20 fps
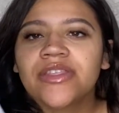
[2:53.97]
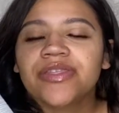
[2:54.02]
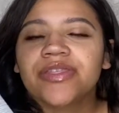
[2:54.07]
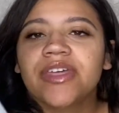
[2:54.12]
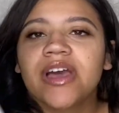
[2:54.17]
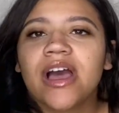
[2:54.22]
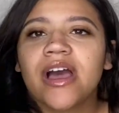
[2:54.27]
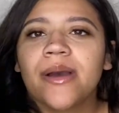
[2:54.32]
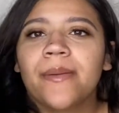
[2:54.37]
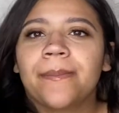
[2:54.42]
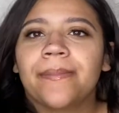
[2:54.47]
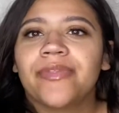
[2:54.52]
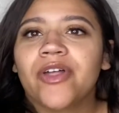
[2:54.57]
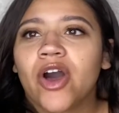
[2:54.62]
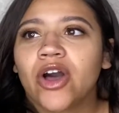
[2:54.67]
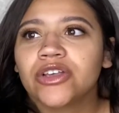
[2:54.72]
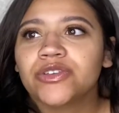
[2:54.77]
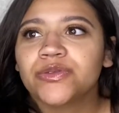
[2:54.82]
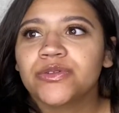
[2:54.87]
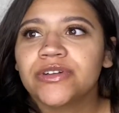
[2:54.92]
The
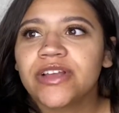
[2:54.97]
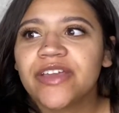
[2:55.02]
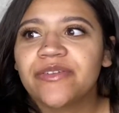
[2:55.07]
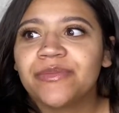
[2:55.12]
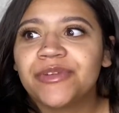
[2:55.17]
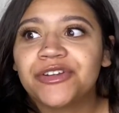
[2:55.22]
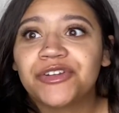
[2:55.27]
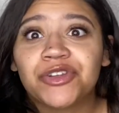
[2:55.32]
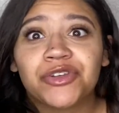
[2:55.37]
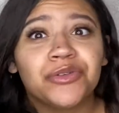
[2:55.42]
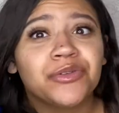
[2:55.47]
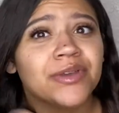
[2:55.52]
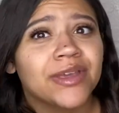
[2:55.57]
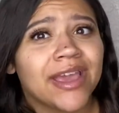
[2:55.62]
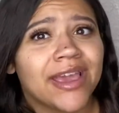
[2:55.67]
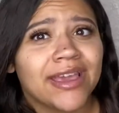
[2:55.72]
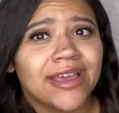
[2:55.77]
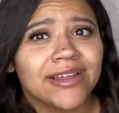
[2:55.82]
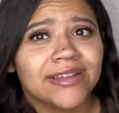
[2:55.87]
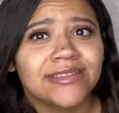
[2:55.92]
hospital gave me 2
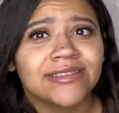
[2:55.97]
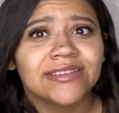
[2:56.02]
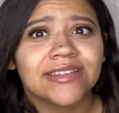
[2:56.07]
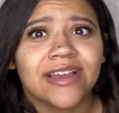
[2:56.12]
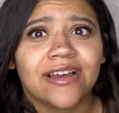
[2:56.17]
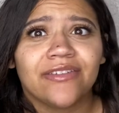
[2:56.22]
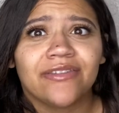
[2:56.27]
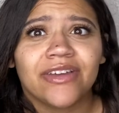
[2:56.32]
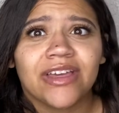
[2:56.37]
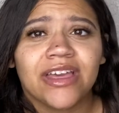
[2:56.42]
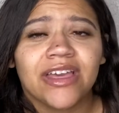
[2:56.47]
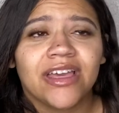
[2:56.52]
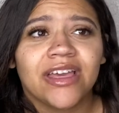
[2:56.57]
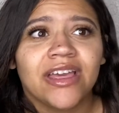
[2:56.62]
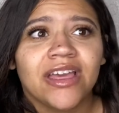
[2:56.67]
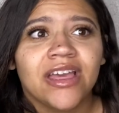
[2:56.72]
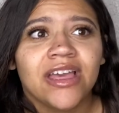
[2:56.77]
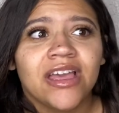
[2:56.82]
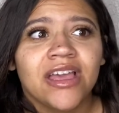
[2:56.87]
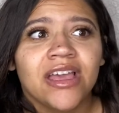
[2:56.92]
cans of it,
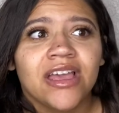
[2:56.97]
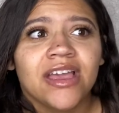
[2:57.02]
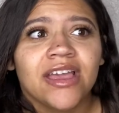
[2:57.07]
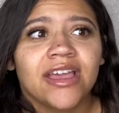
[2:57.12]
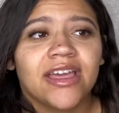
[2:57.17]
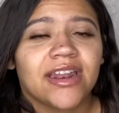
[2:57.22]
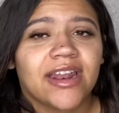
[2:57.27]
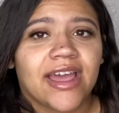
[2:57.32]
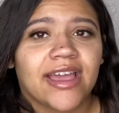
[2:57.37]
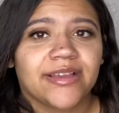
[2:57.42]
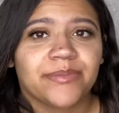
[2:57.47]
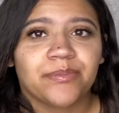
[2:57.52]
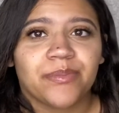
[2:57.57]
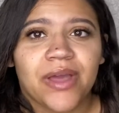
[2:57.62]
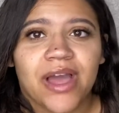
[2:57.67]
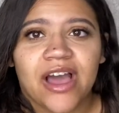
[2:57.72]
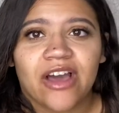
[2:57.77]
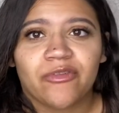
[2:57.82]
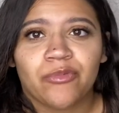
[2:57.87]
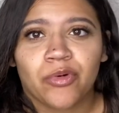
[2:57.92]
and I
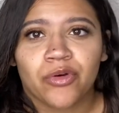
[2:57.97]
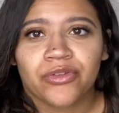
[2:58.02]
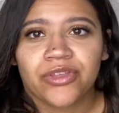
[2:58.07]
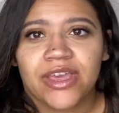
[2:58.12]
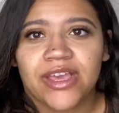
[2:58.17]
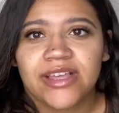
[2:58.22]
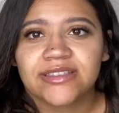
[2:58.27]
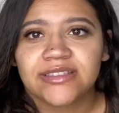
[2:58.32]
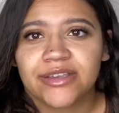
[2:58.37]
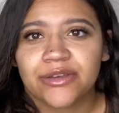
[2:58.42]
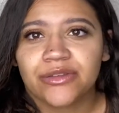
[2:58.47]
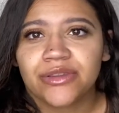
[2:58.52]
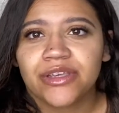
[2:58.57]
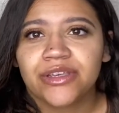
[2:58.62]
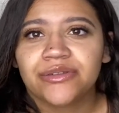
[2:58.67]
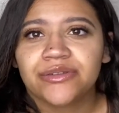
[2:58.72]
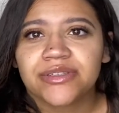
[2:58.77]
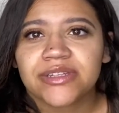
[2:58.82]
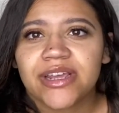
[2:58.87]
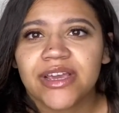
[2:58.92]
have both cans. I only
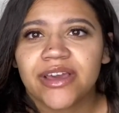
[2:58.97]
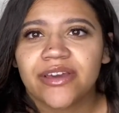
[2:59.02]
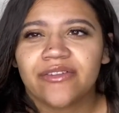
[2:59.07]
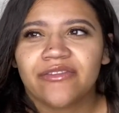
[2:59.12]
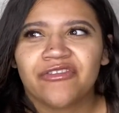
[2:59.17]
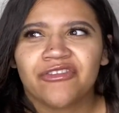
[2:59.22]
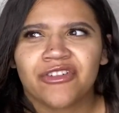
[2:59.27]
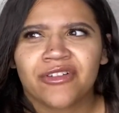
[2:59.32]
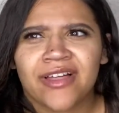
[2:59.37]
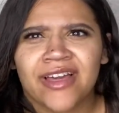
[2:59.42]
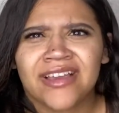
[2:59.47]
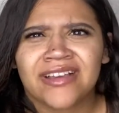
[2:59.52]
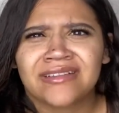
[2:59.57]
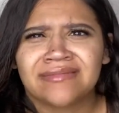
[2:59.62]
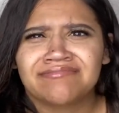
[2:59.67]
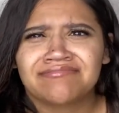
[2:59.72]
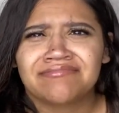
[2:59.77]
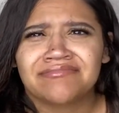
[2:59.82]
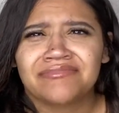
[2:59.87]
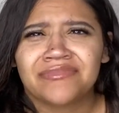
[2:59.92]
used it for like
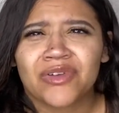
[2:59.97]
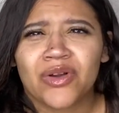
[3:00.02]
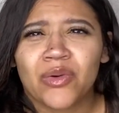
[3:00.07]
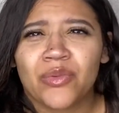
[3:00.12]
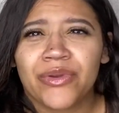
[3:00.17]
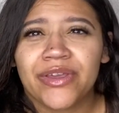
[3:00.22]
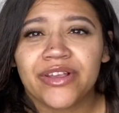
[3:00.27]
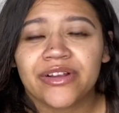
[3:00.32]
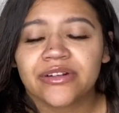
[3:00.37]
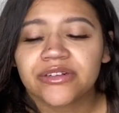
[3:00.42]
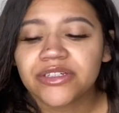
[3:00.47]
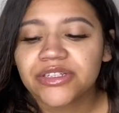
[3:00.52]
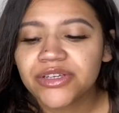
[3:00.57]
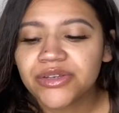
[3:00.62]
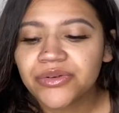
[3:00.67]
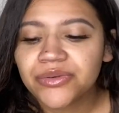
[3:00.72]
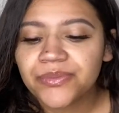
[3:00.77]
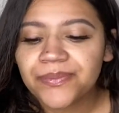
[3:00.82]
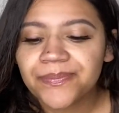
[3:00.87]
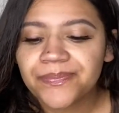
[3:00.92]
a week or
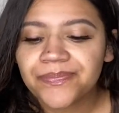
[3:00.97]
2,